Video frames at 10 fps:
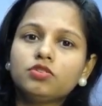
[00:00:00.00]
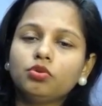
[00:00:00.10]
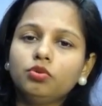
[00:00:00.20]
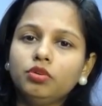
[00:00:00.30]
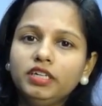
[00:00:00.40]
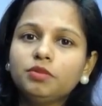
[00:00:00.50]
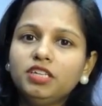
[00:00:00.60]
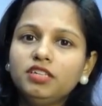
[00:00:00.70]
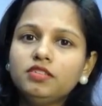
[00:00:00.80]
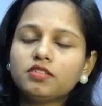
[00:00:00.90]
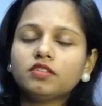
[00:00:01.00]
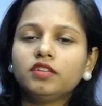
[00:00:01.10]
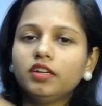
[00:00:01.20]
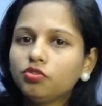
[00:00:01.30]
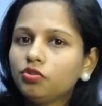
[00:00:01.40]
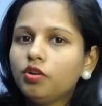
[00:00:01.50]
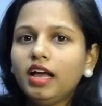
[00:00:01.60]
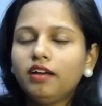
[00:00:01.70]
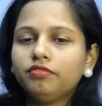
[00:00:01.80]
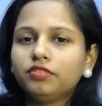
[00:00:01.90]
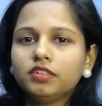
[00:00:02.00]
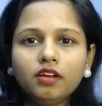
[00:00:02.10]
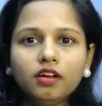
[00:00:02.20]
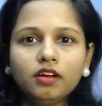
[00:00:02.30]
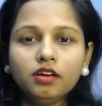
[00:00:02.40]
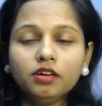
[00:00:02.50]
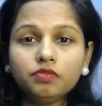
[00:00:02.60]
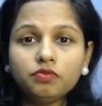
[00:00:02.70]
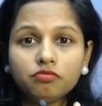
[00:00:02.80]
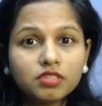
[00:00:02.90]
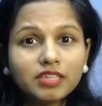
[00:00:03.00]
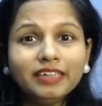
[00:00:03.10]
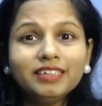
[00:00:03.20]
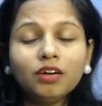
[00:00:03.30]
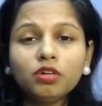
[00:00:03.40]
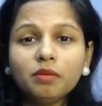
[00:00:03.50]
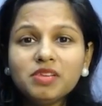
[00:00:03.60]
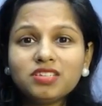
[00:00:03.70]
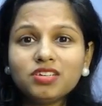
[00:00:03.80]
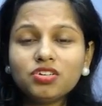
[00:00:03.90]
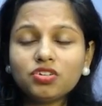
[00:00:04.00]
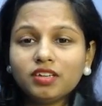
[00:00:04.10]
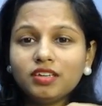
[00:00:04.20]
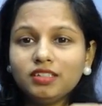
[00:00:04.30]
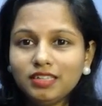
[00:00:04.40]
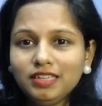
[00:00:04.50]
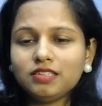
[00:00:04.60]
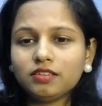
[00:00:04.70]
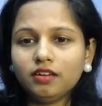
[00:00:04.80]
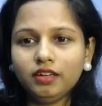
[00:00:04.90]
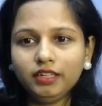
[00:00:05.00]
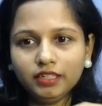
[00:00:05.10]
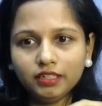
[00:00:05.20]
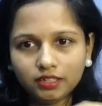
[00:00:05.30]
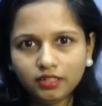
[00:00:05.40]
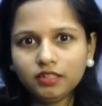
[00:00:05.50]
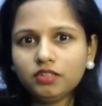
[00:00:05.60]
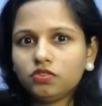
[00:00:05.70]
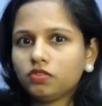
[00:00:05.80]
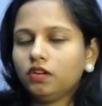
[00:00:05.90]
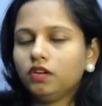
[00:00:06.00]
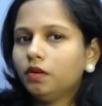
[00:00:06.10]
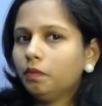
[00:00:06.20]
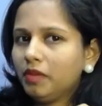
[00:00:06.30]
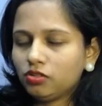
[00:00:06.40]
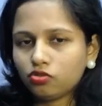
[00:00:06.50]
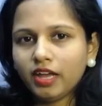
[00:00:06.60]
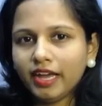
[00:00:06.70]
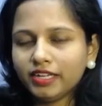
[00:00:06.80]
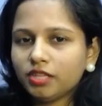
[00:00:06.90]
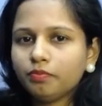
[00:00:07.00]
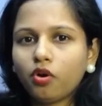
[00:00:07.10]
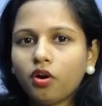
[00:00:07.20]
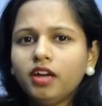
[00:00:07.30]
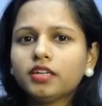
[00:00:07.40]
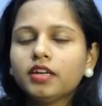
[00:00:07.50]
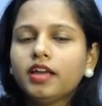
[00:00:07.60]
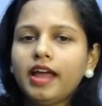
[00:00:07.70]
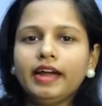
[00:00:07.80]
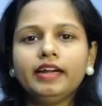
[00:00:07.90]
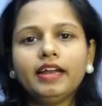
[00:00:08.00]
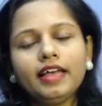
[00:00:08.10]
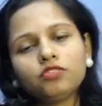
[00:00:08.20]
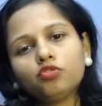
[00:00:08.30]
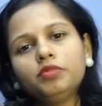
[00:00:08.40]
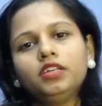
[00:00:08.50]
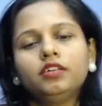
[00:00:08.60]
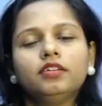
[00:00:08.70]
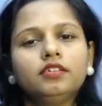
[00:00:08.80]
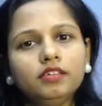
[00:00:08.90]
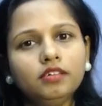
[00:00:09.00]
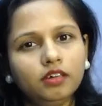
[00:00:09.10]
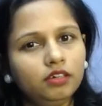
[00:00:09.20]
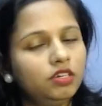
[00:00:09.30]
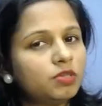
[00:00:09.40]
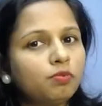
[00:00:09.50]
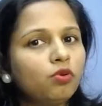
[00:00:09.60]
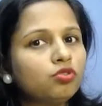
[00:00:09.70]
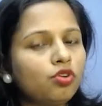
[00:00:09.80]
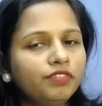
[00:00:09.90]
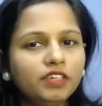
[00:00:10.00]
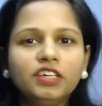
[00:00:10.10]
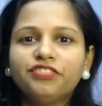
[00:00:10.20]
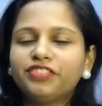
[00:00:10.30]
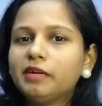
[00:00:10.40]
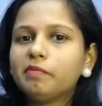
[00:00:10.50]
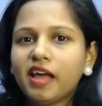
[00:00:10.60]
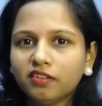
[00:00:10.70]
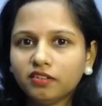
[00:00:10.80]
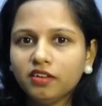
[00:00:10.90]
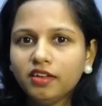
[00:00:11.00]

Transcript: So it means that you have uh, sent out a message ki yes, uh, it is a menstrual hygiene product and it has to be uh, disposed of in a different manner